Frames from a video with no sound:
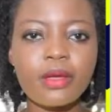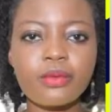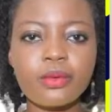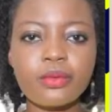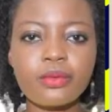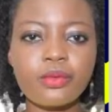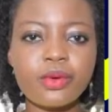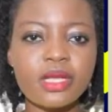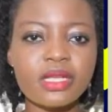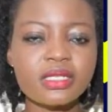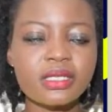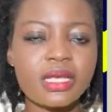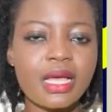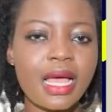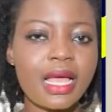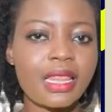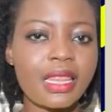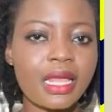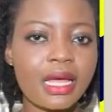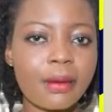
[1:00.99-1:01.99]
we raise the
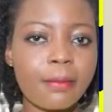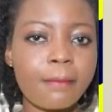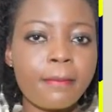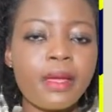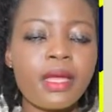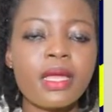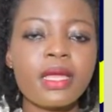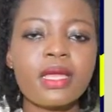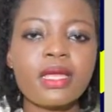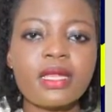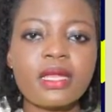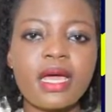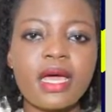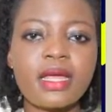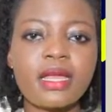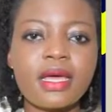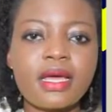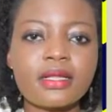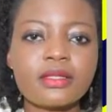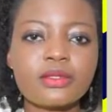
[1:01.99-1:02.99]
alarm in
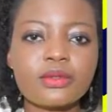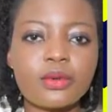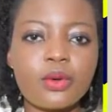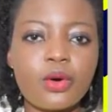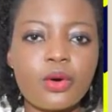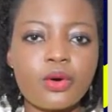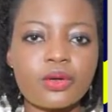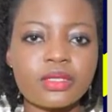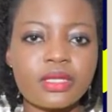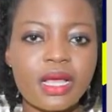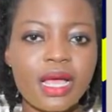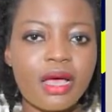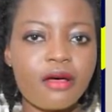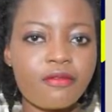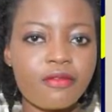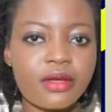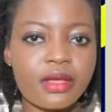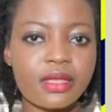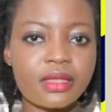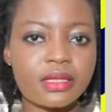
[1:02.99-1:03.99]
order to cause a
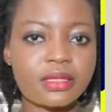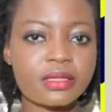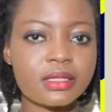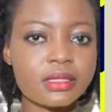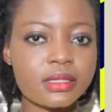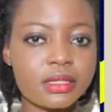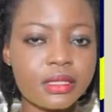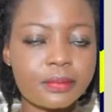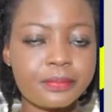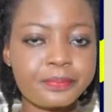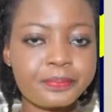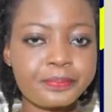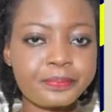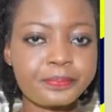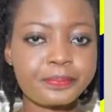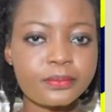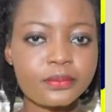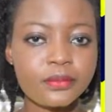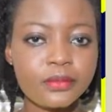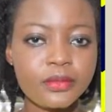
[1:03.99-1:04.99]
havoc in the system.
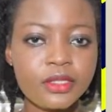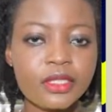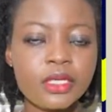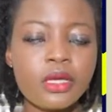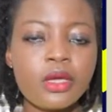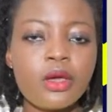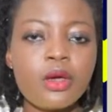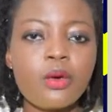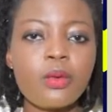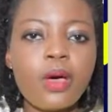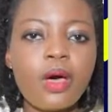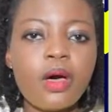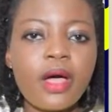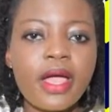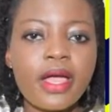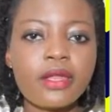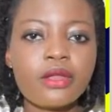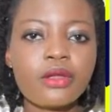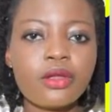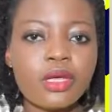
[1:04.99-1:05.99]
Well,
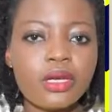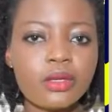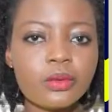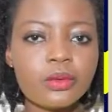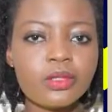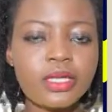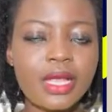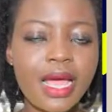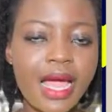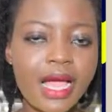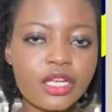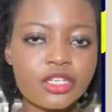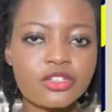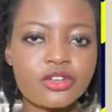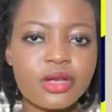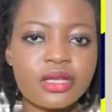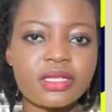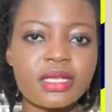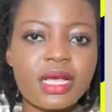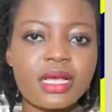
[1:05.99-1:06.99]
a Nollywood
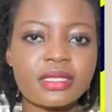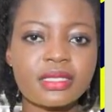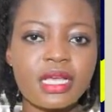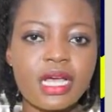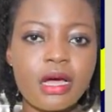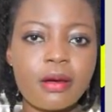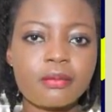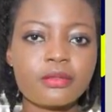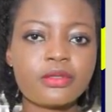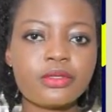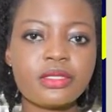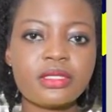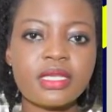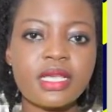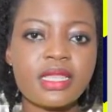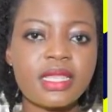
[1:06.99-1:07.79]
actress has come to say